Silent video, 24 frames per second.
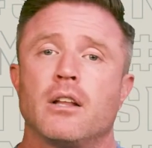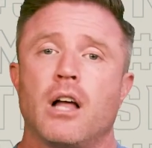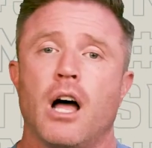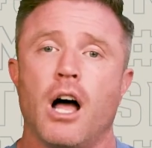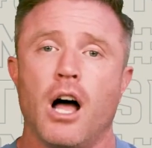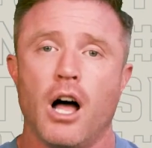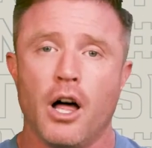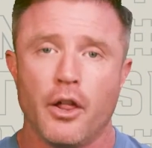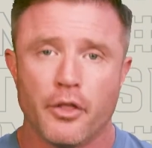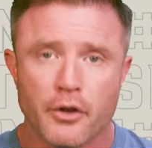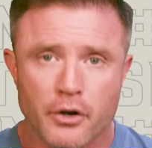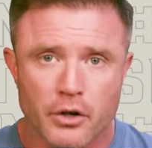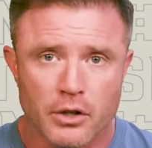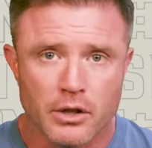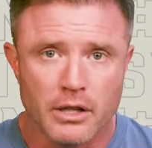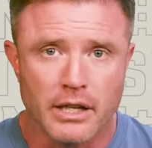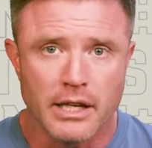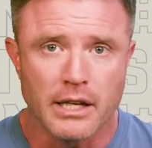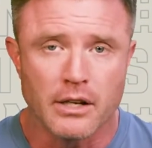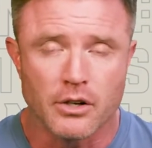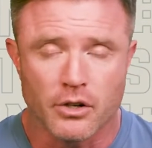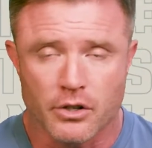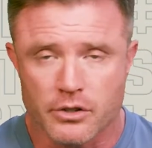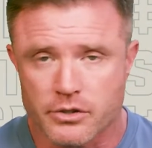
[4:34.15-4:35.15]
other
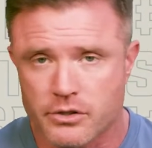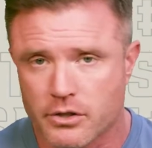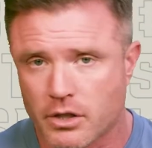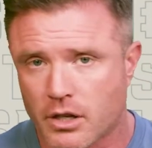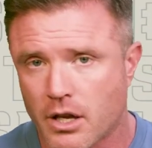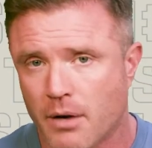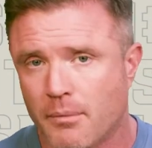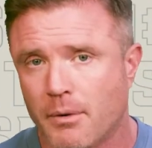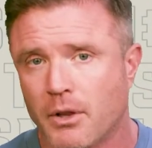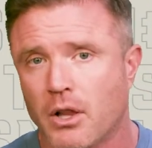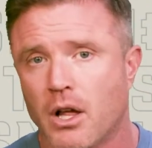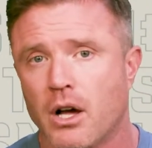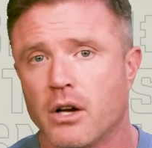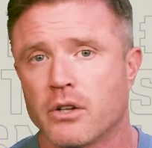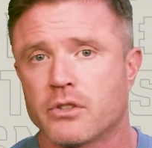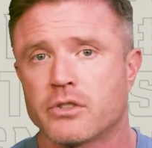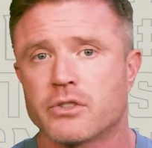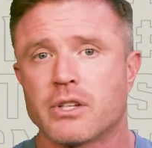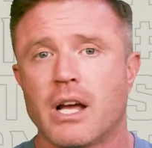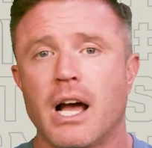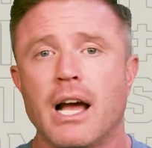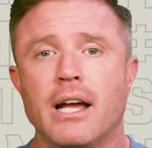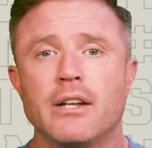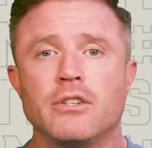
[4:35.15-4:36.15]
leaders to come
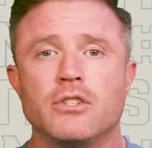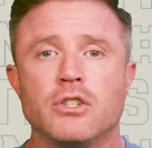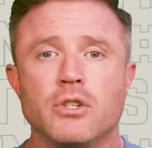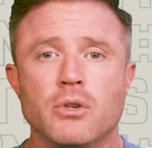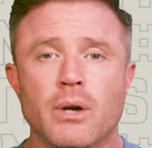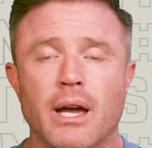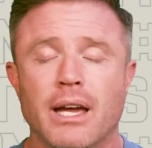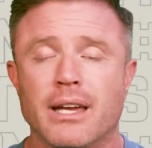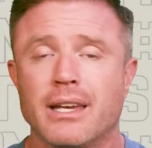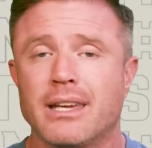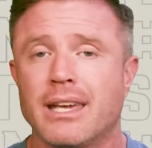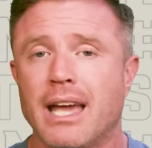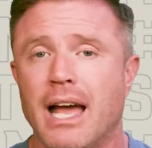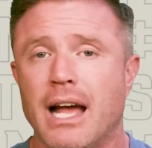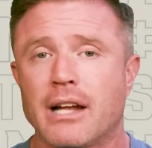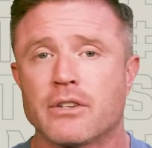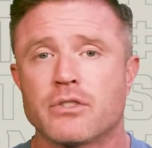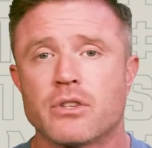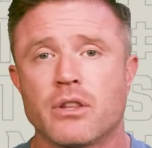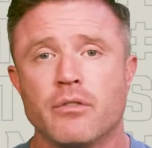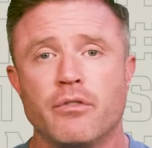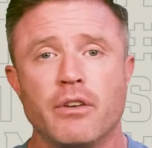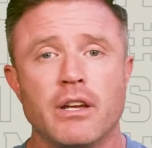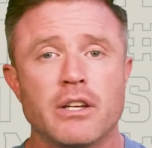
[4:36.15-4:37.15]
alongside you and
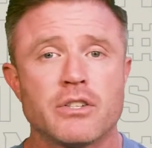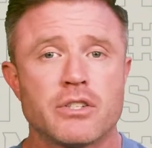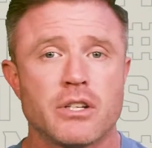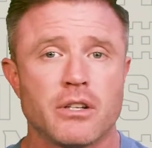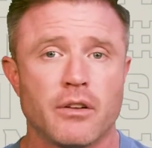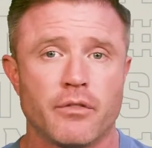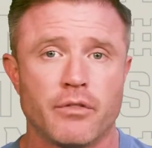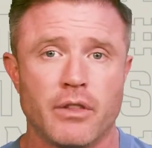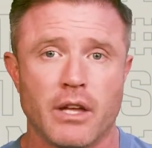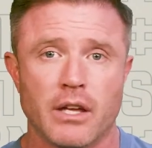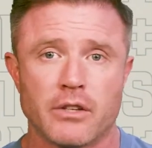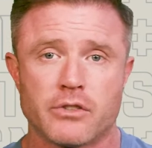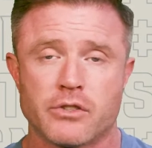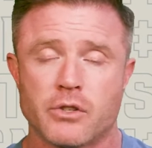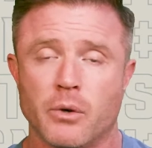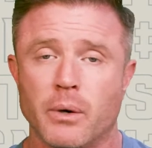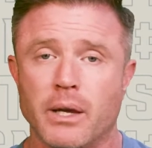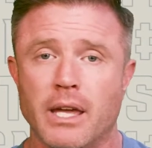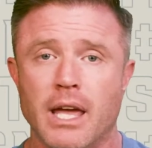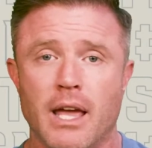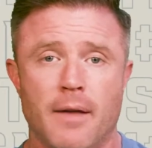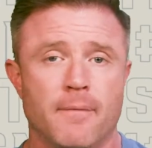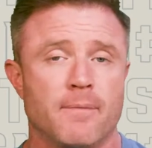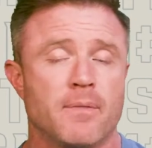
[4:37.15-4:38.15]
catch the vision of this. So,
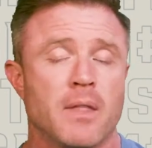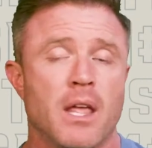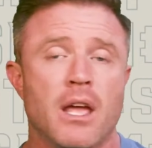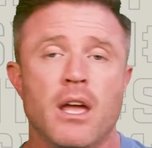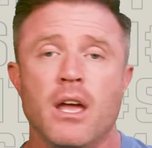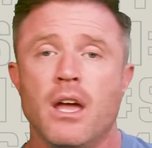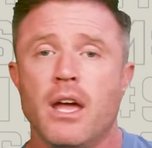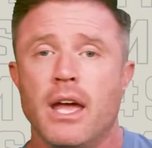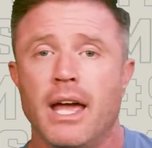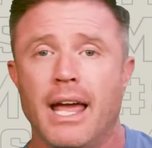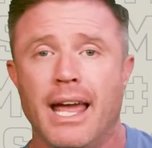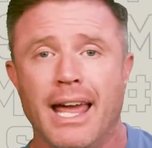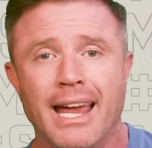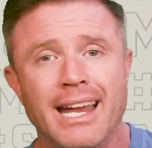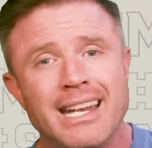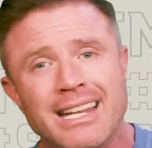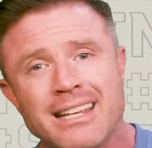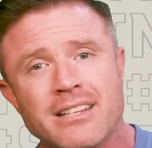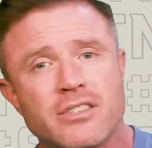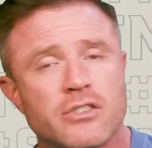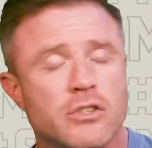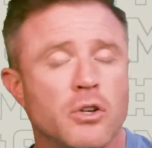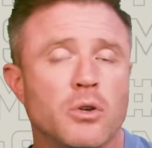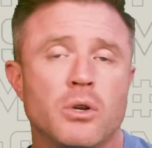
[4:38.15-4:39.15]
again,
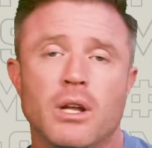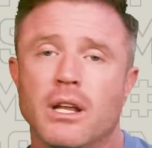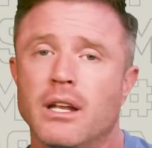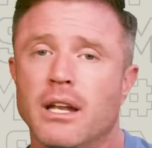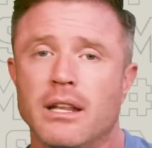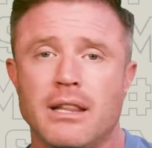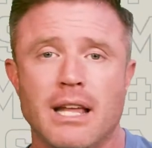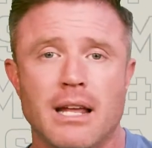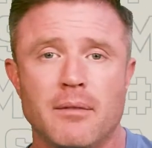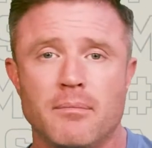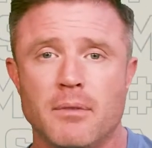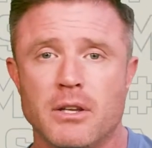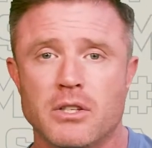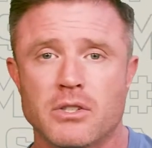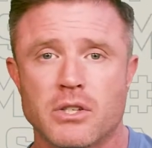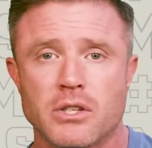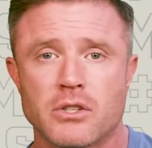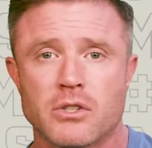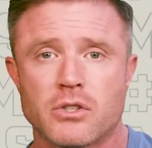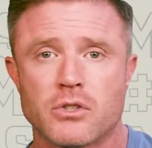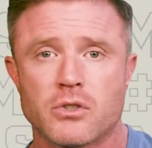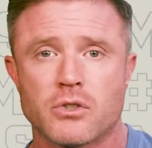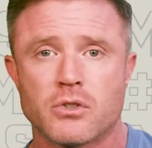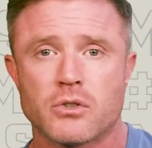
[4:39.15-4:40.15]
any student that
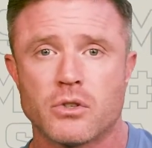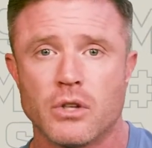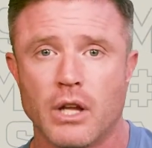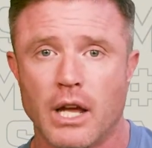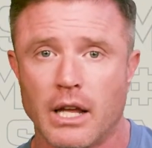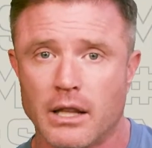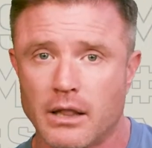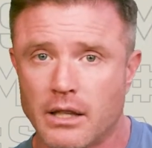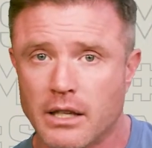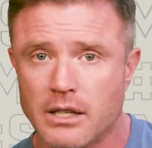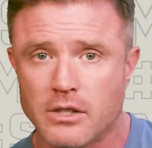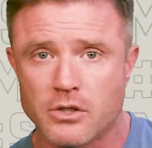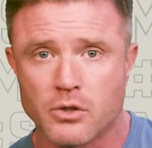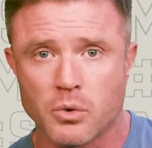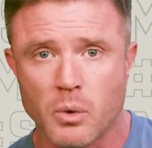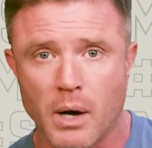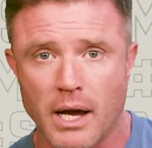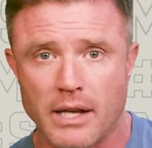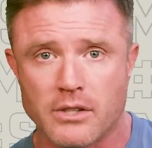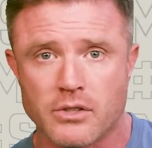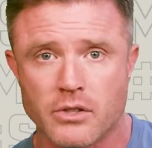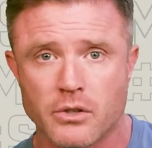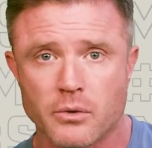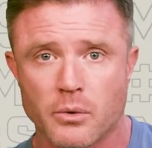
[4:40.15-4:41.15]
misses at least
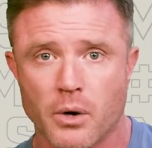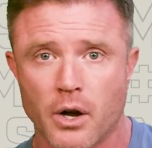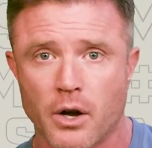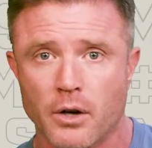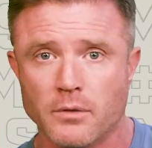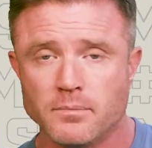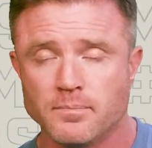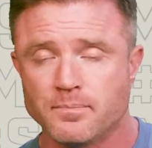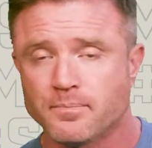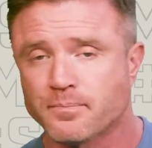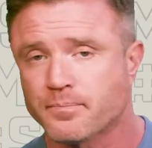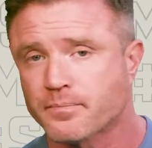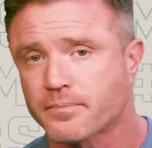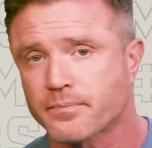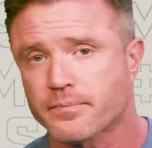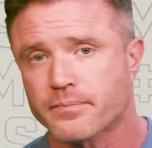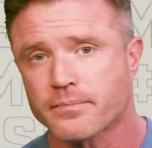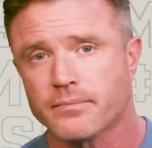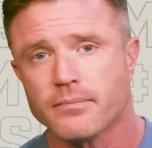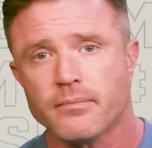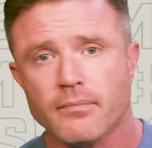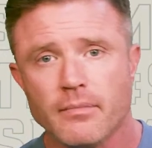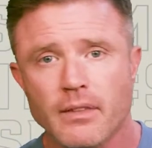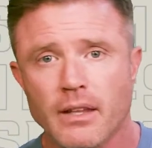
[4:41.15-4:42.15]
twice in a row
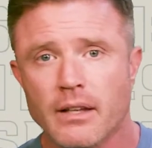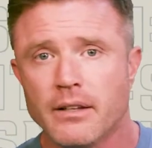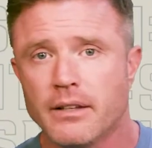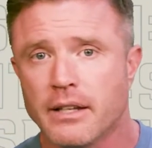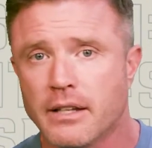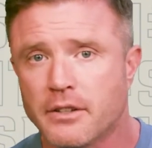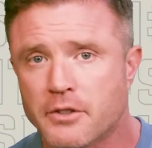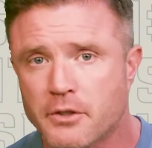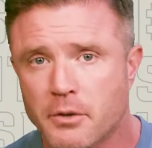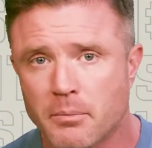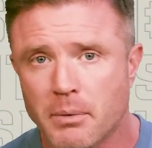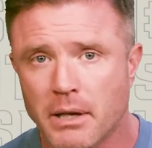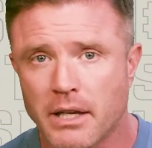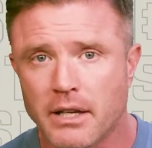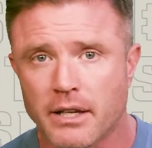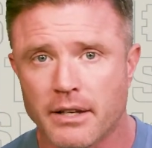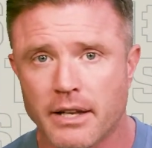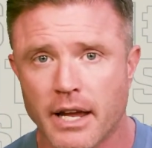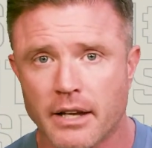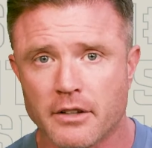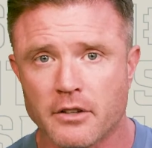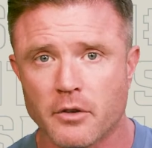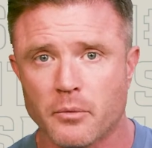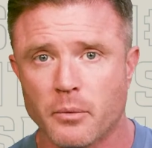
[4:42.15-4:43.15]
needs to be
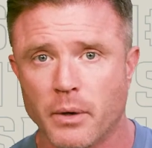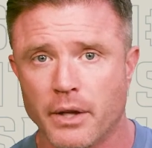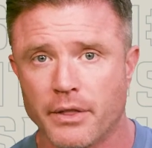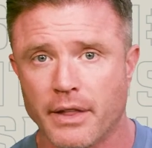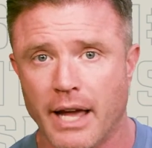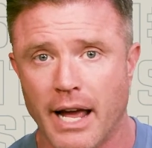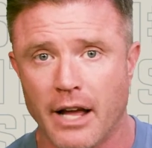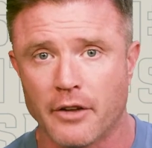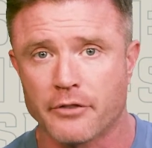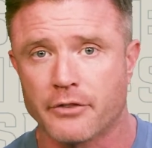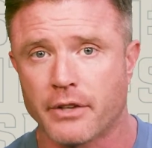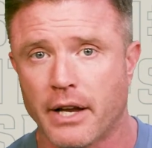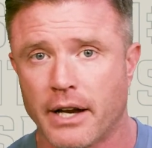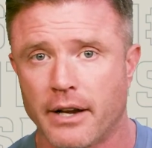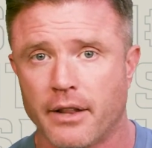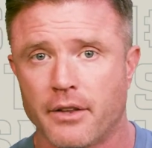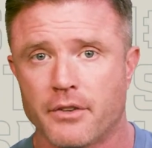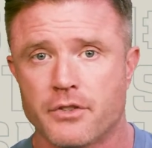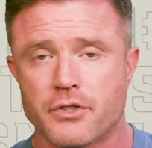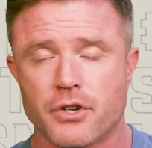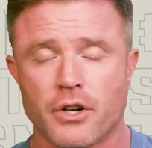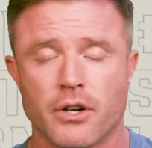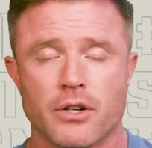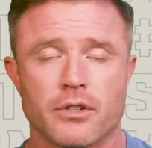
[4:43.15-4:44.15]
connected with outside of
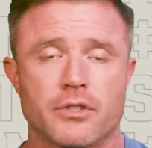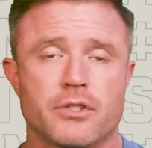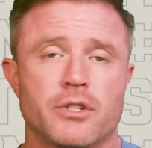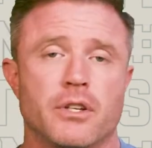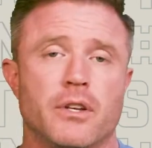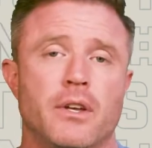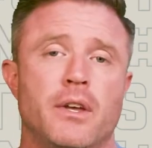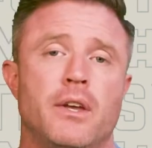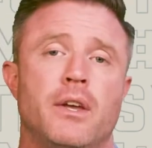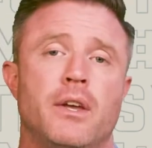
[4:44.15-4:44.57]
the church.